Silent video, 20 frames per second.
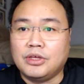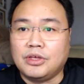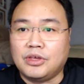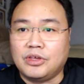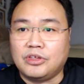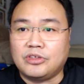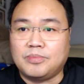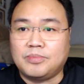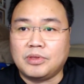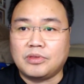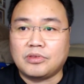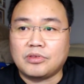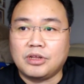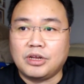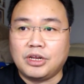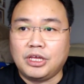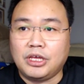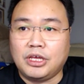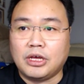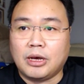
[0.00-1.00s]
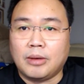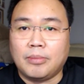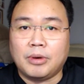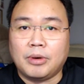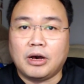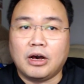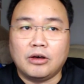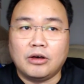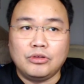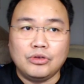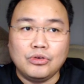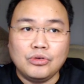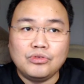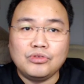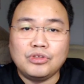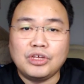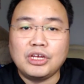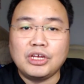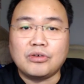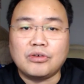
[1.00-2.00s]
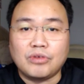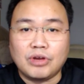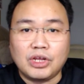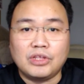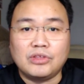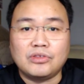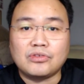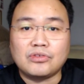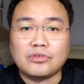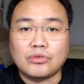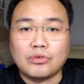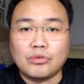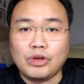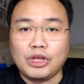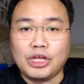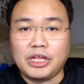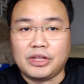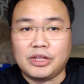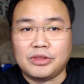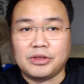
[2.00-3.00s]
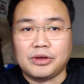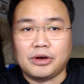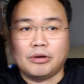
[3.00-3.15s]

is basically about using green screen.